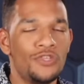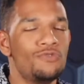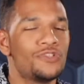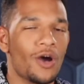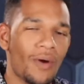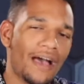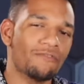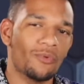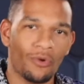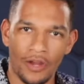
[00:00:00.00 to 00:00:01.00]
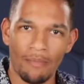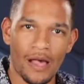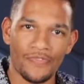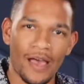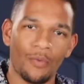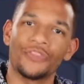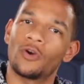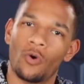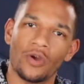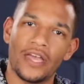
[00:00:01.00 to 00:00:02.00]
You don't have to worry about that with the
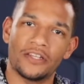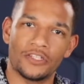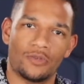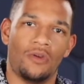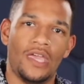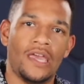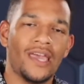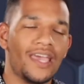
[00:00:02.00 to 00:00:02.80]
Corelite Discreet.